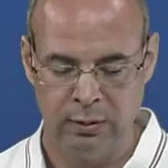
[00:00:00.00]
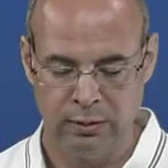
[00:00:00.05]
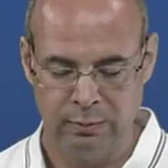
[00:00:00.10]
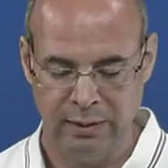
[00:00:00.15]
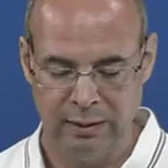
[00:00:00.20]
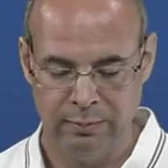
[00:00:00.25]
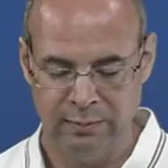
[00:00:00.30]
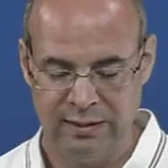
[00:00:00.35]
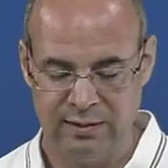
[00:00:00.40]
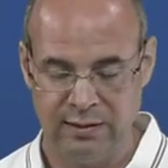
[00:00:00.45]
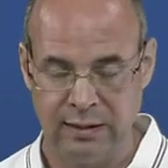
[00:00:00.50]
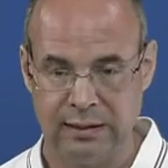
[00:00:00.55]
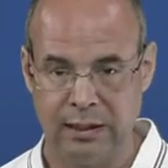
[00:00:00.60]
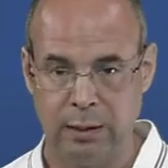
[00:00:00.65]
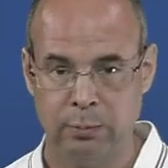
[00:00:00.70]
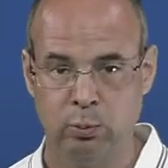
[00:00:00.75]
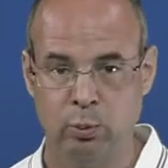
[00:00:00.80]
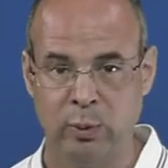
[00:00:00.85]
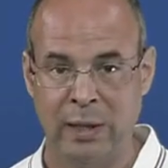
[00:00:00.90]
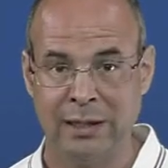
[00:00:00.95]
me
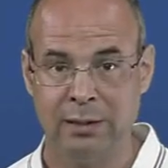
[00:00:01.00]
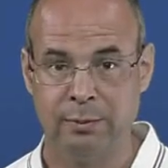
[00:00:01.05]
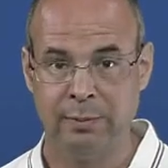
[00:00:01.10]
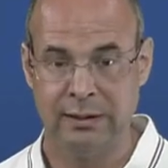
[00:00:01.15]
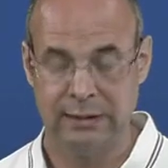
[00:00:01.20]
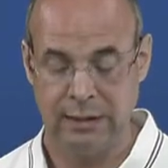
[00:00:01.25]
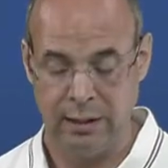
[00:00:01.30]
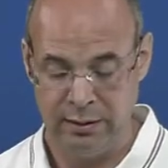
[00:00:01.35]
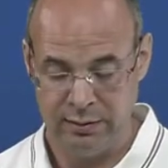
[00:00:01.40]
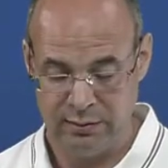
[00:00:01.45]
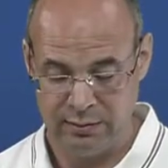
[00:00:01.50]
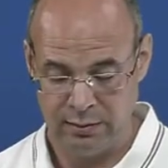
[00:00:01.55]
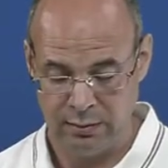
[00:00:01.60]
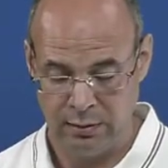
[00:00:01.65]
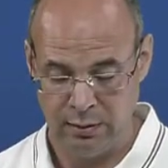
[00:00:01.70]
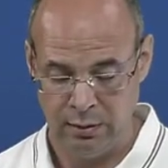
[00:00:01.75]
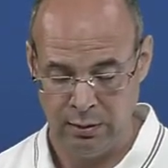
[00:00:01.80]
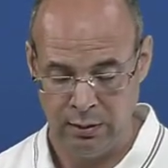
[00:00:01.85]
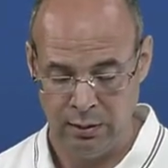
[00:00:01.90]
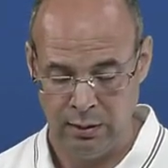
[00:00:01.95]
miseram verberas?
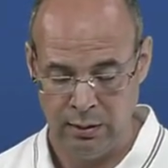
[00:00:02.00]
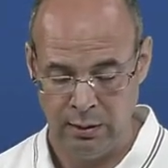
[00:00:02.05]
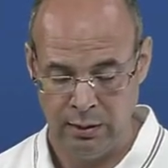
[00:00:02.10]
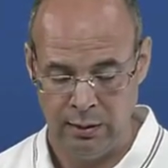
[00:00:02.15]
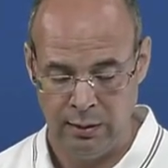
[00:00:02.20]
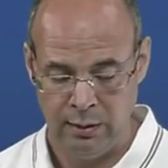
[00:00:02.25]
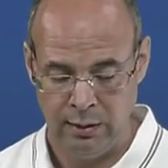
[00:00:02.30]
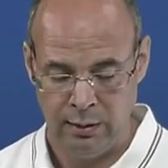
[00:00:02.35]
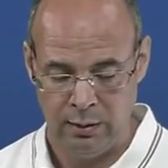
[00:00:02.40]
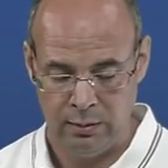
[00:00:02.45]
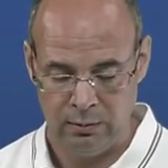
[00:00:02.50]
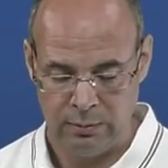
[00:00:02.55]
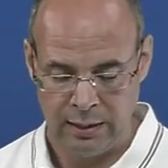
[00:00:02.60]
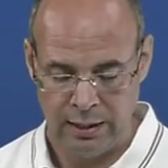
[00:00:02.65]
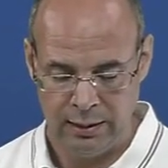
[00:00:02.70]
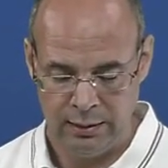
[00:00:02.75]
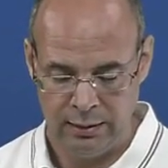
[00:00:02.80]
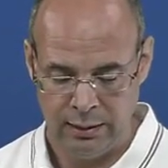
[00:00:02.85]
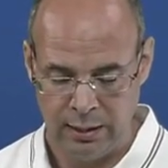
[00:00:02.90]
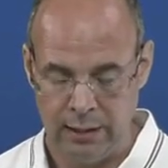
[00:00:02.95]

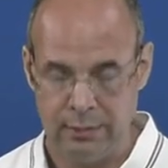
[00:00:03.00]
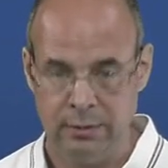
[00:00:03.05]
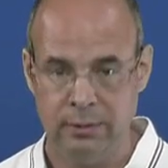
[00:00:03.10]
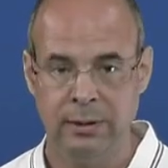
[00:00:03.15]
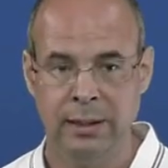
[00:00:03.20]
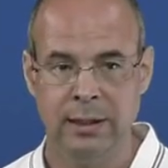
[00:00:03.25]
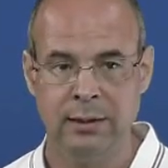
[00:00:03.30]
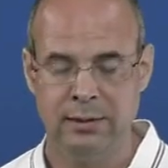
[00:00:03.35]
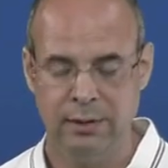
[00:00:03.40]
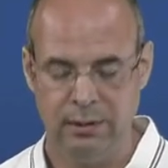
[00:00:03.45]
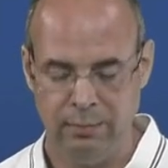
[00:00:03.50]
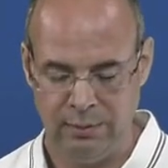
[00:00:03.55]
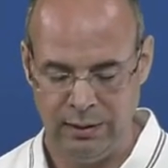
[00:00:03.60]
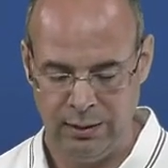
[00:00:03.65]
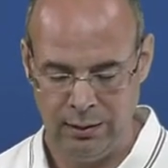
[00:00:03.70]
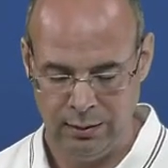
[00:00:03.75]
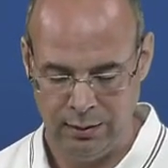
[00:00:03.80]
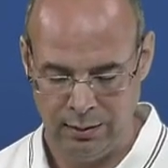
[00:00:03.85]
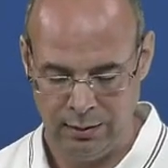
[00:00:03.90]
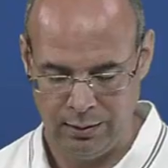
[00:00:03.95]
Why are you hitting
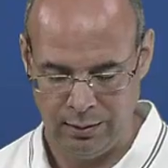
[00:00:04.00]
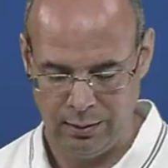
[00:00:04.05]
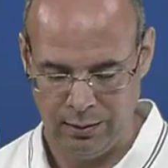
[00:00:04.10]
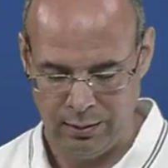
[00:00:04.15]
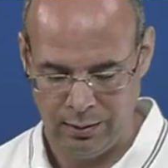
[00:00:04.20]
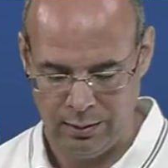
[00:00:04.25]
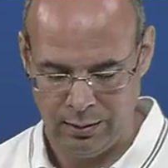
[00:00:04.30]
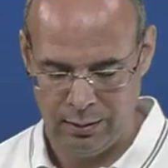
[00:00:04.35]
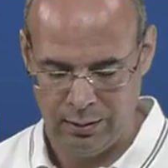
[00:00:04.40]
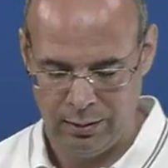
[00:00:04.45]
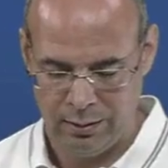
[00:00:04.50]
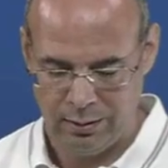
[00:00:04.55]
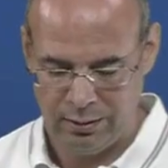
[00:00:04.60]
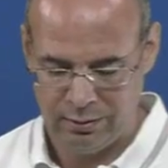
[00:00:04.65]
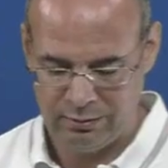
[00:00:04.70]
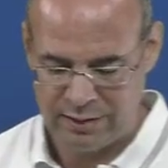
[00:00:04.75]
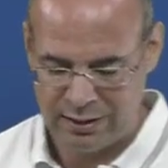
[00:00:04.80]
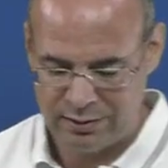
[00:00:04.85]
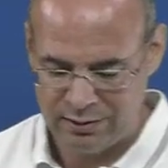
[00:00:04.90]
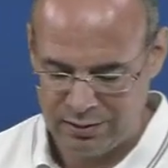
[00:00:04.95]
me,
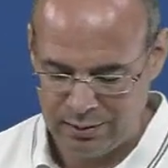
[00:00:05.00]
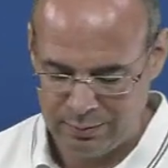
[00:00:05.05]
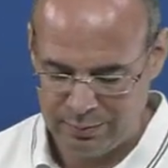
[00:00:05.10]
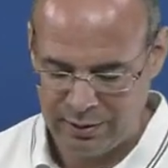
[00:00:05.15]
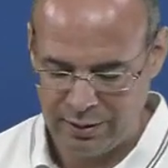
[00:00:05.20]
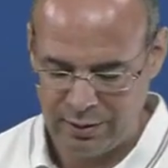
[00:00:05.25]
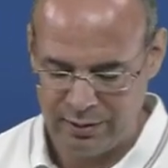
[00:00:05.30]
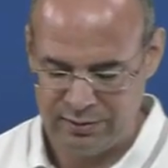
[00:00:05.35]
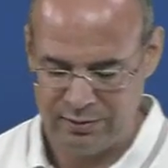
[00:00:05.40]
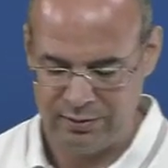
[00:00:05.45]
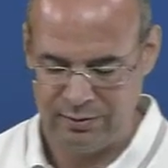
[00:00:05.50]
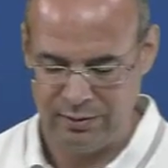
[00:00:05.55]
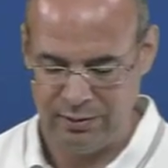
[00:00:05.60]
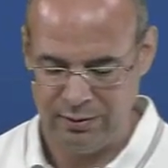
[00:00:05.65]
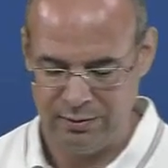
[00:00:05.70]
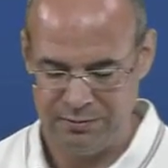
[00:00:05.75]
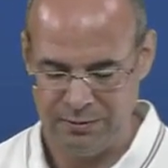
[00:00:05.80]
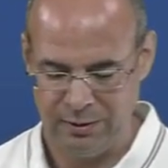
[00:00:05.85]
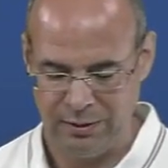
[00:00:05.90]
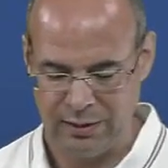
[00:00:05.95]
wretched person
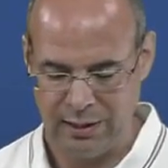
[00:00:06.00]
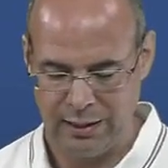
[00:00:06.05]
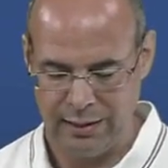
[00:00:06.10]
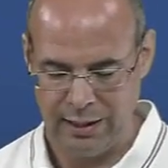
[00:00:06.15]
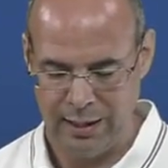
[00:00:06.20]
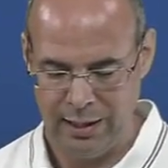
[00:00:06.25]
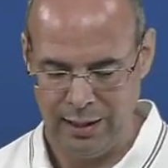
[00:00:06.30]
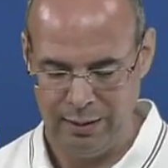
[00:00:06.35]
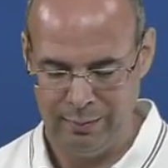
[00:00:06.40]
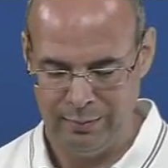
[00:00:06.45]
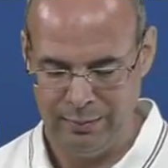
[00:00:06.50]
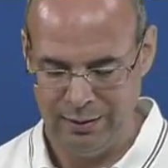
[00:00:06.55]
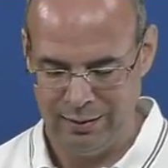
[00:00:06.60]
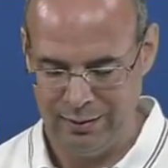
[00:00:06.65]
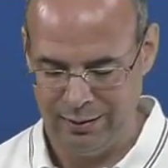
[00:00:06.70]
that I am?